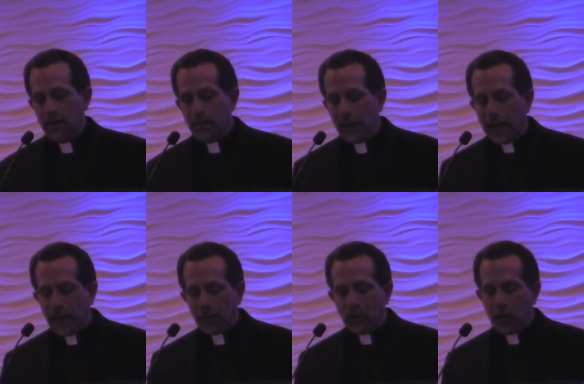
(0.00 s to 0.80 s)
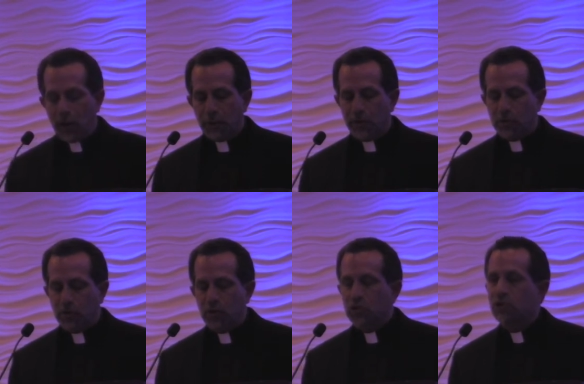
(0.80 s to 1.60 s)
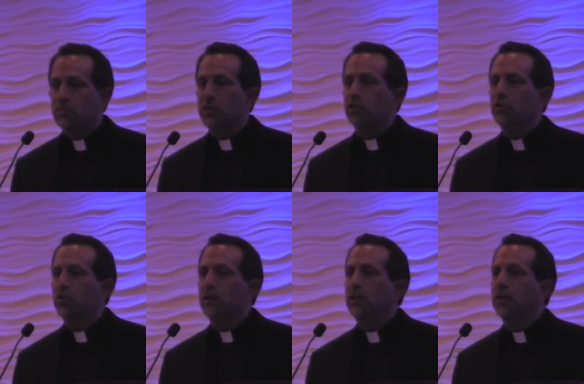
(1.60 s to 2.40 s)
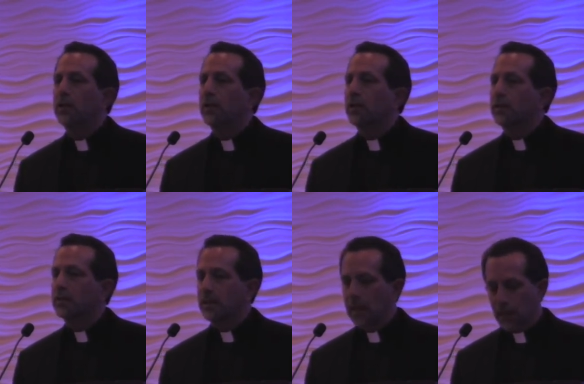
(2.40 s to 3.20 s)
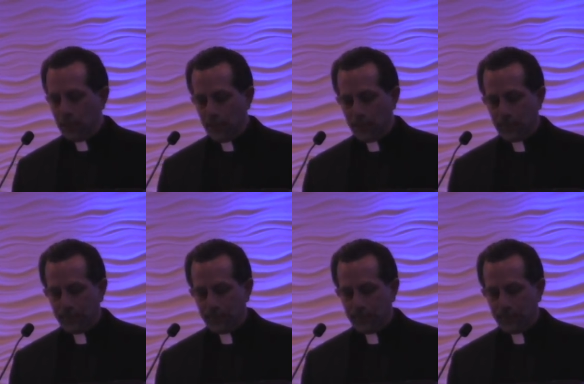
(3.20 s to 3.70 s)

the path to Orthodox Christian maturity together.